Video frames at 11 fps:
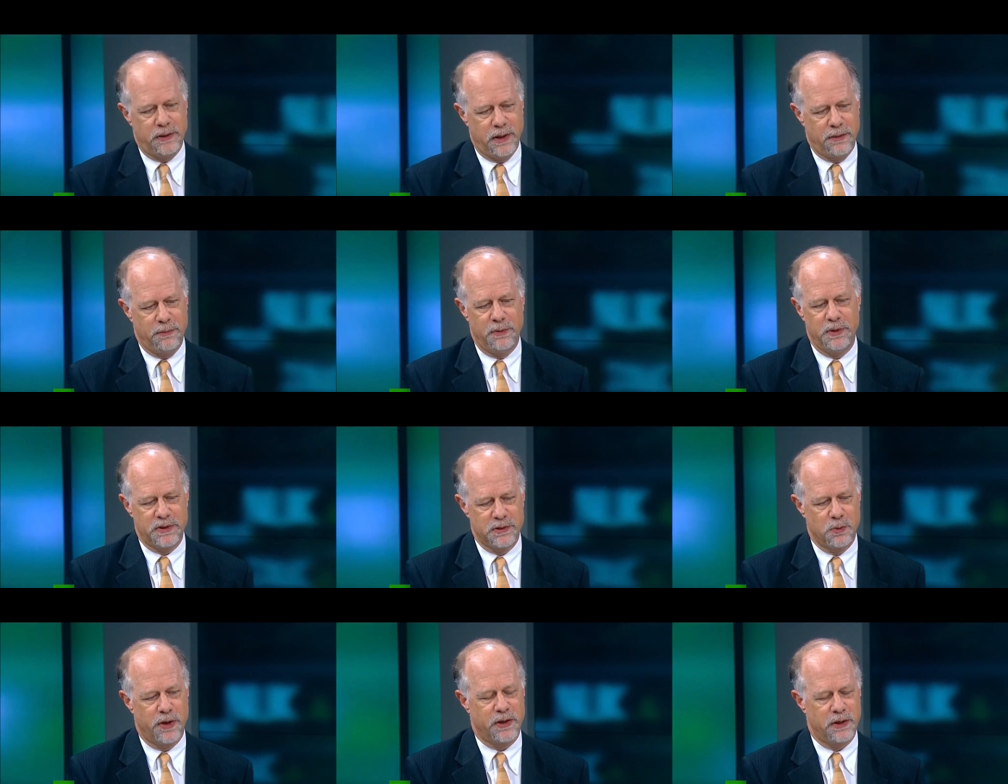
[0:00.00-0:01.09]
I mean, this is
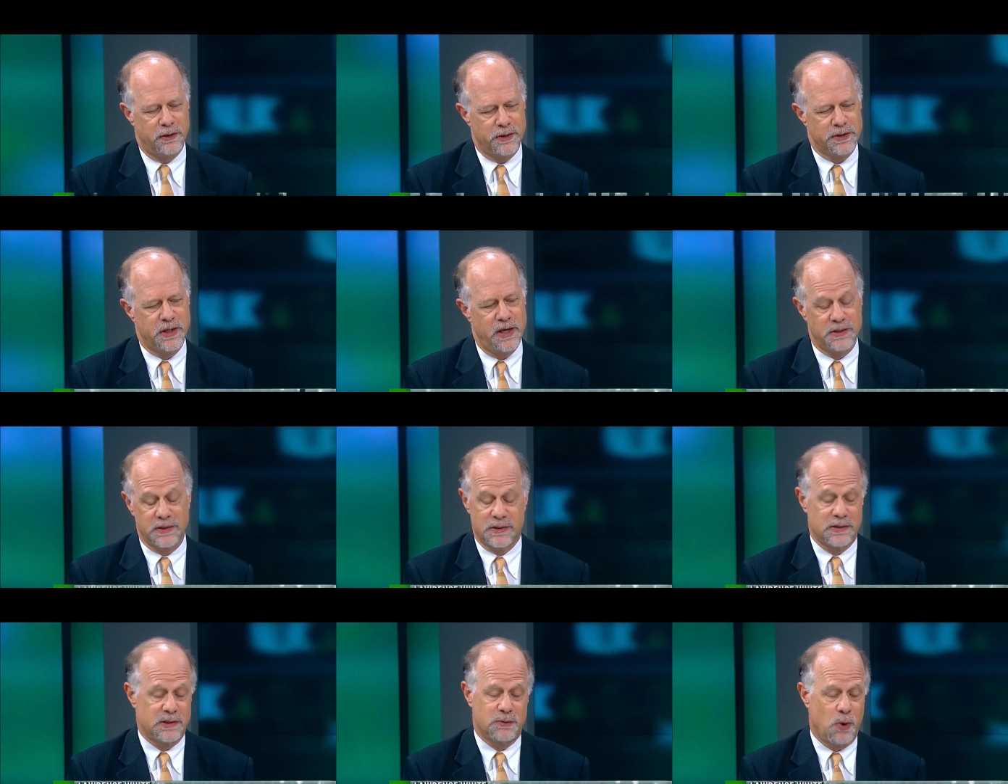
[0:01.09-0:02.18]
one of the clearest cases.
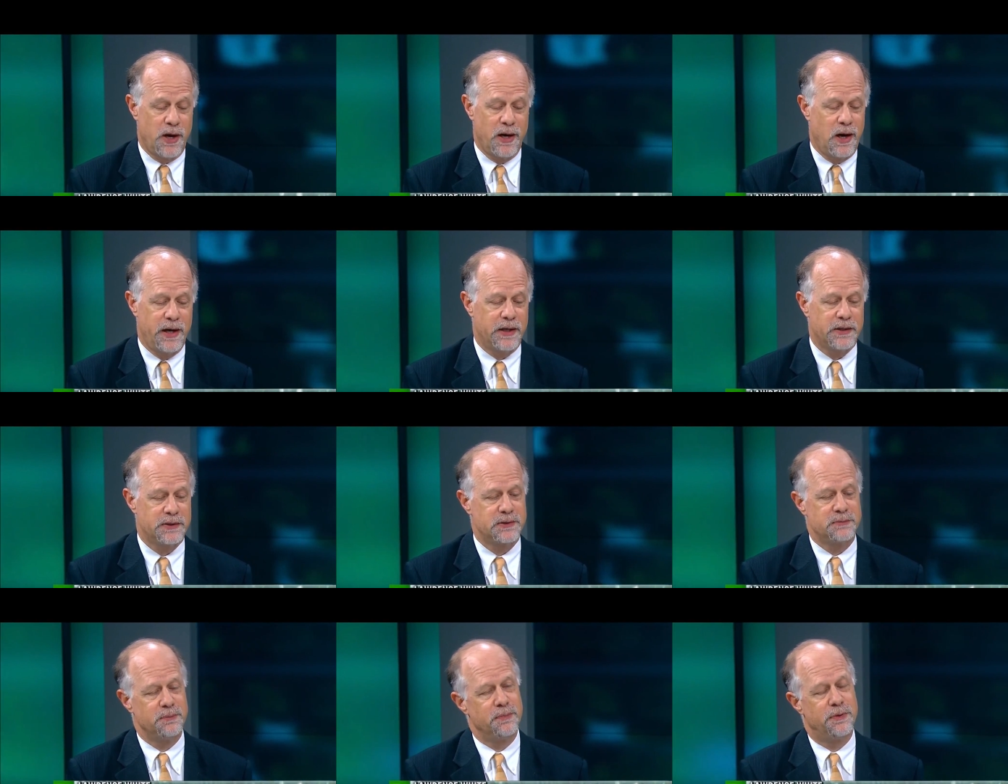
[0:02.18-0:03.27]
This is why Hayek's
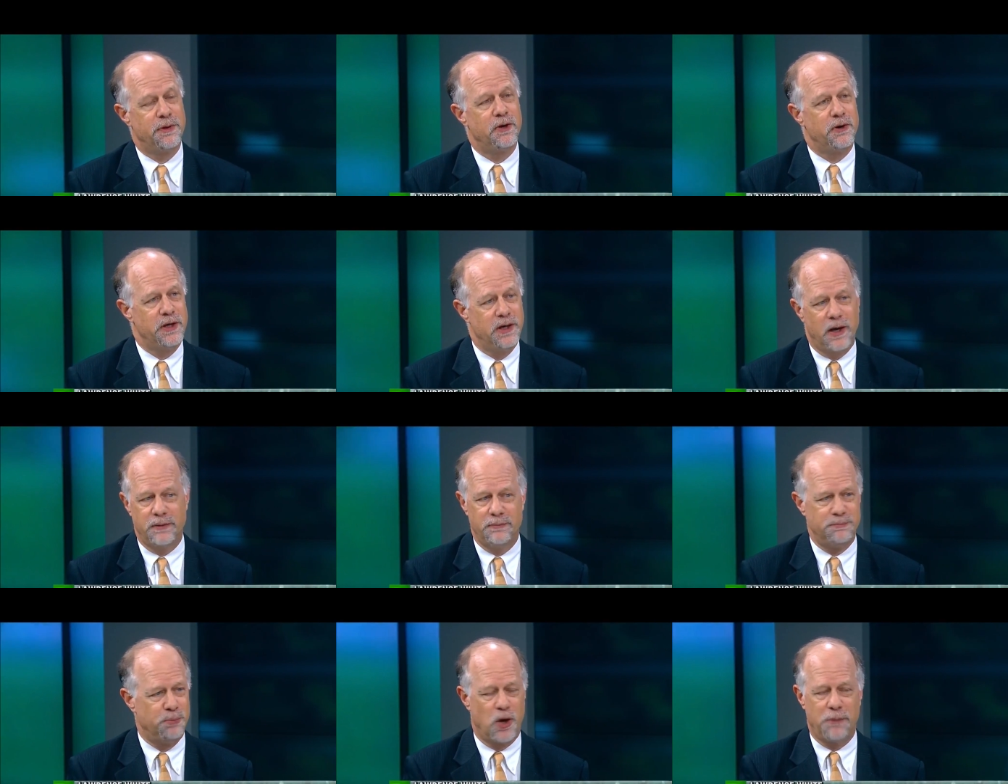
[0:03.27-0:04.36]
theory got
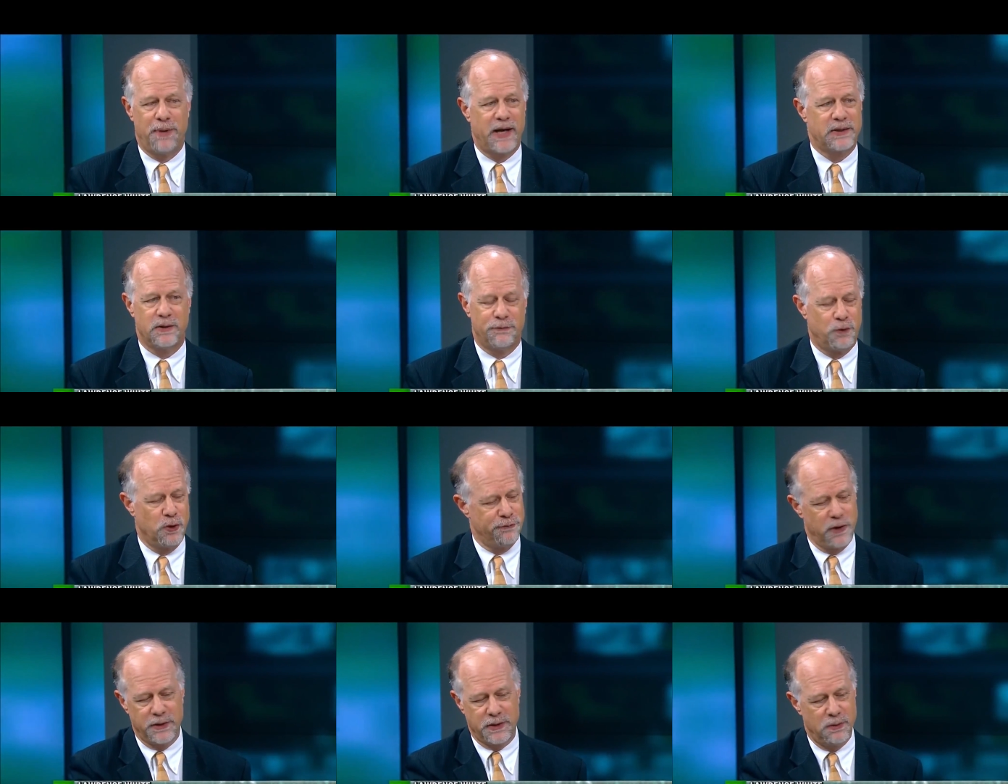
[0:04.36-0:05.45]
brought back to the
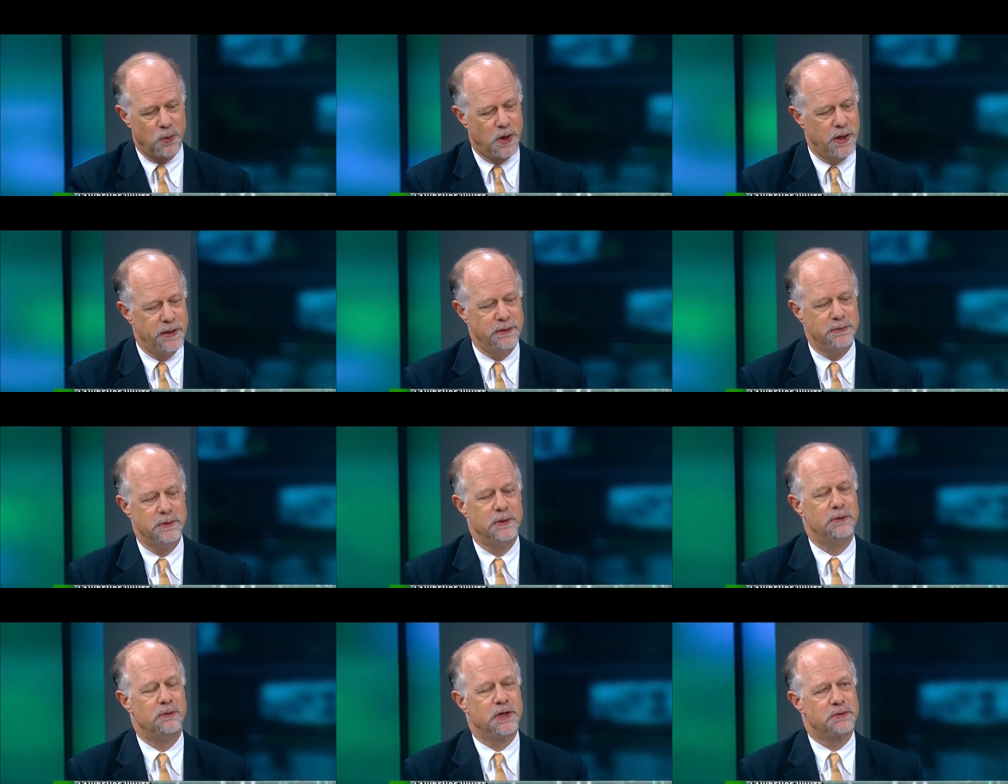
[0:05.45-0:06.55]
forefront and why
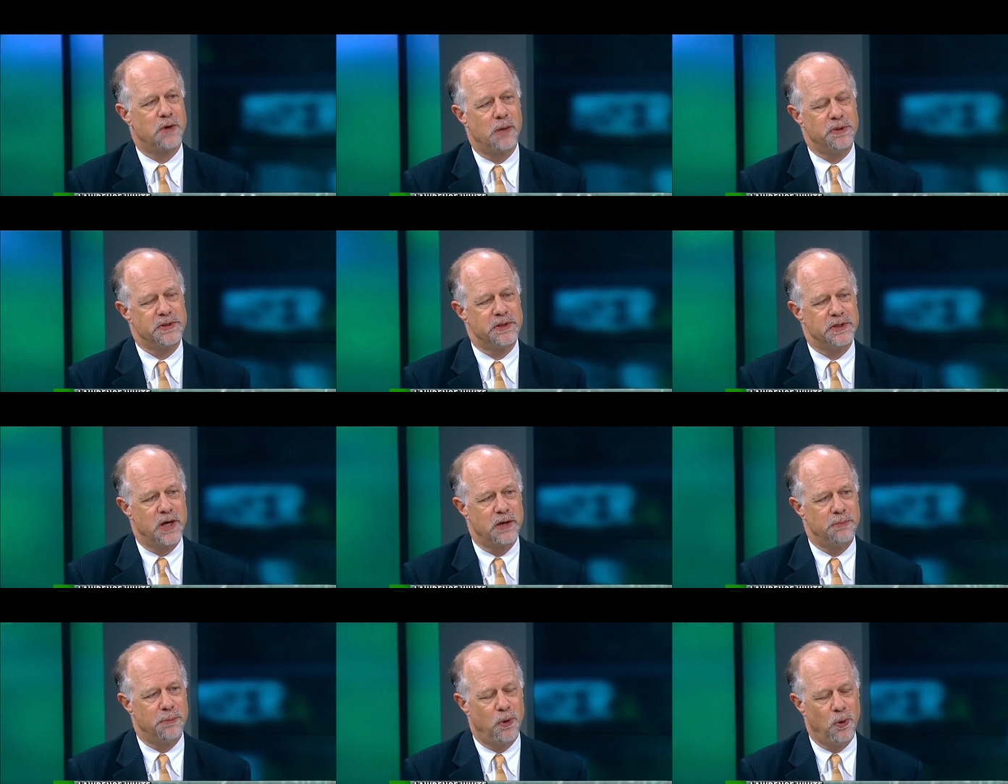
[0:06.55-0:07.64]
Russ Roberts and John
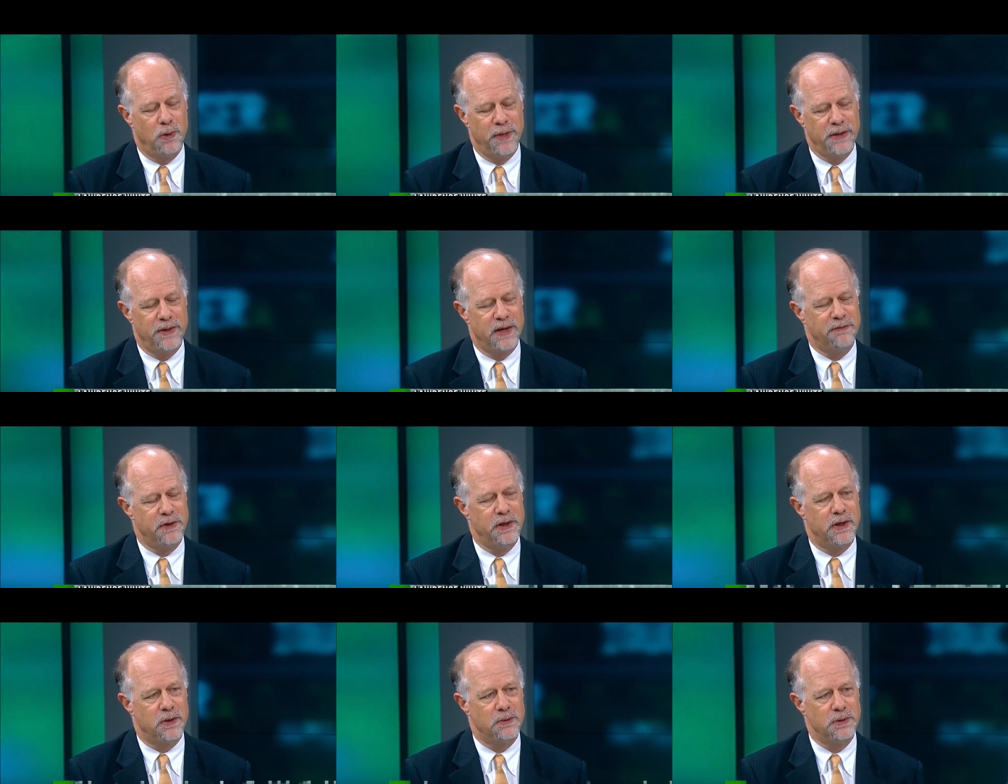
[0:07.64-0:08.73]
Popola made that
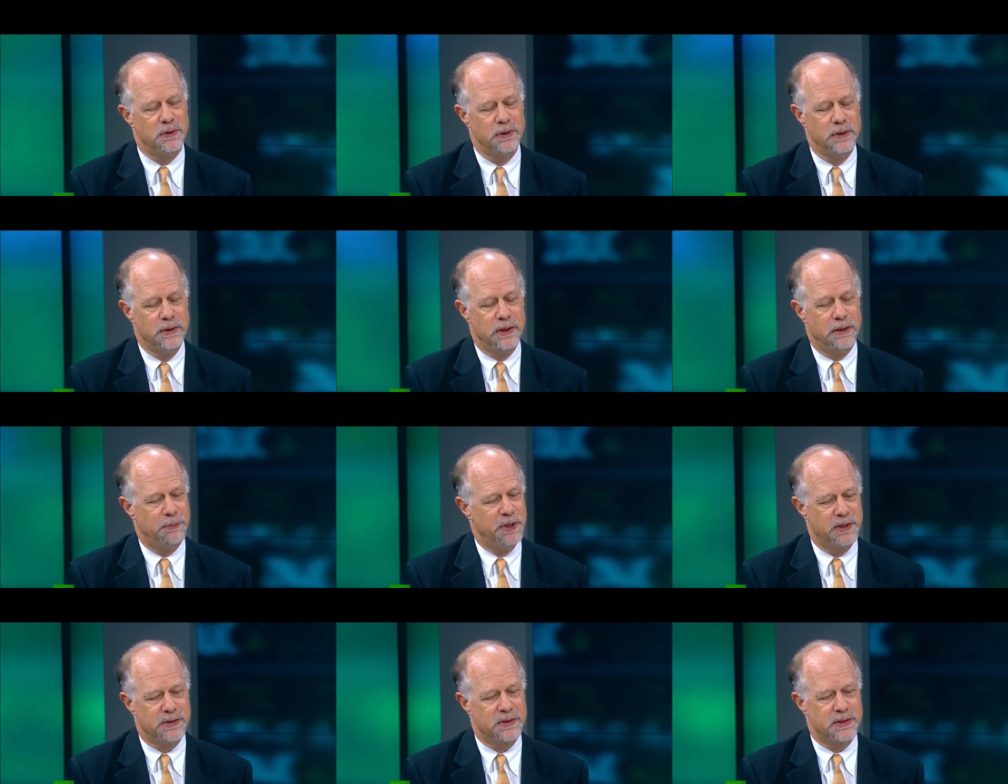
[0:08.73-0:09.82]
video,
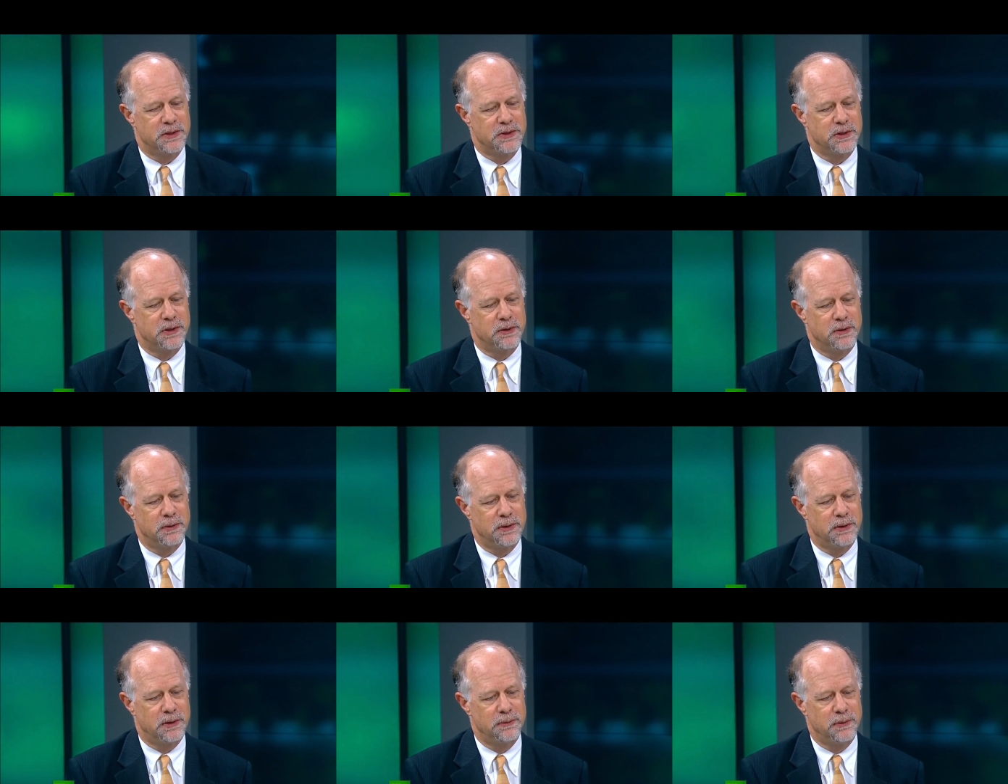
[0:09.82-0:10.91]
because it's such a
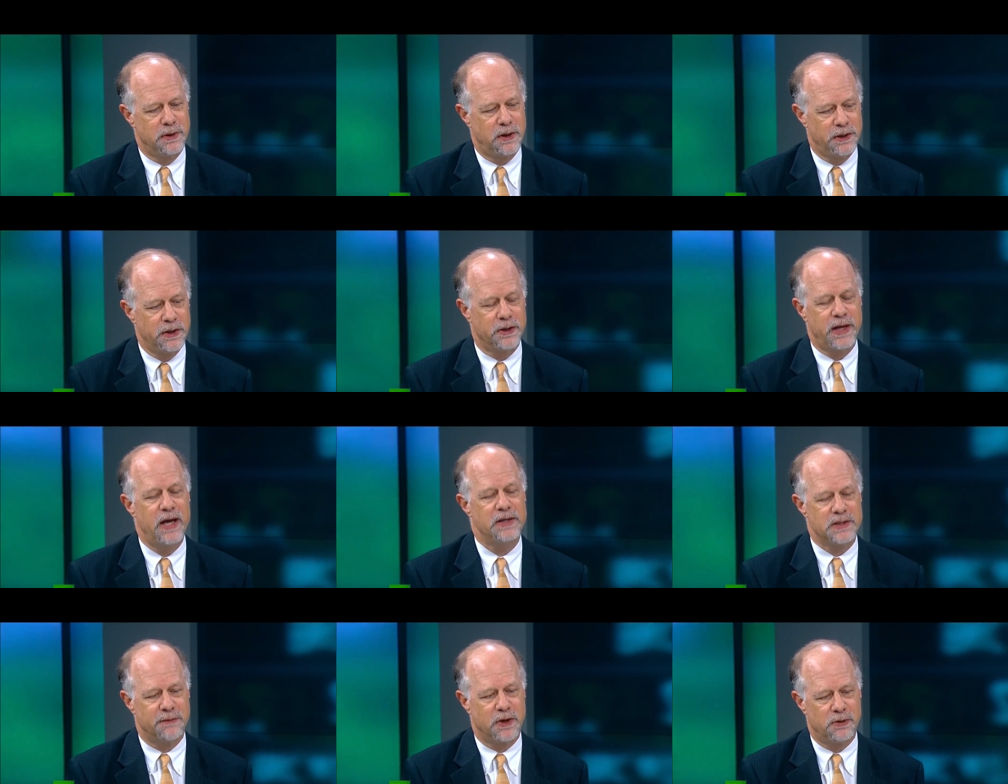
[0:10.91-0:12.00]
clear case
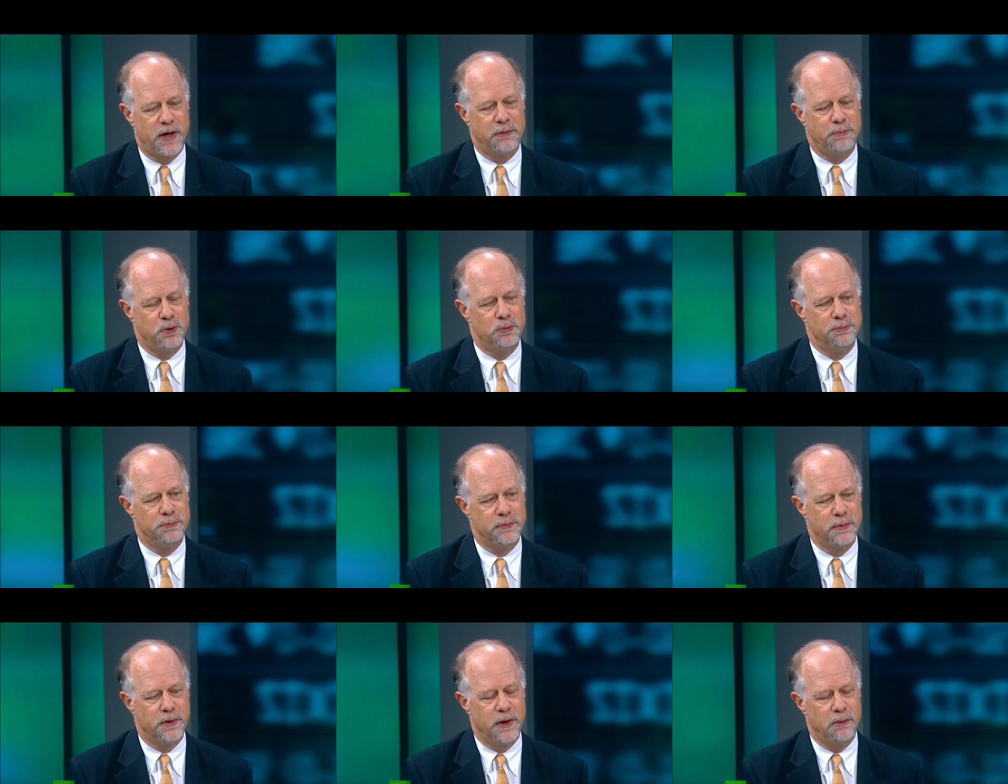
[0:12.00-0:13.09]
of a credit boom
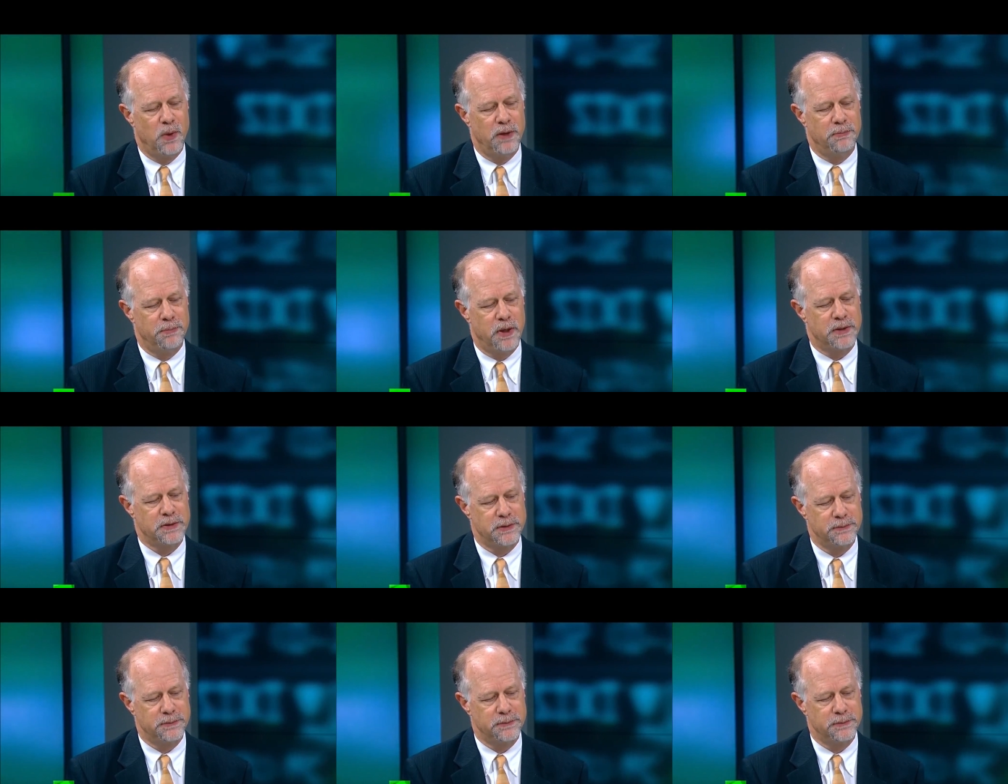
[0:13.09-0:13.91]
that went bust.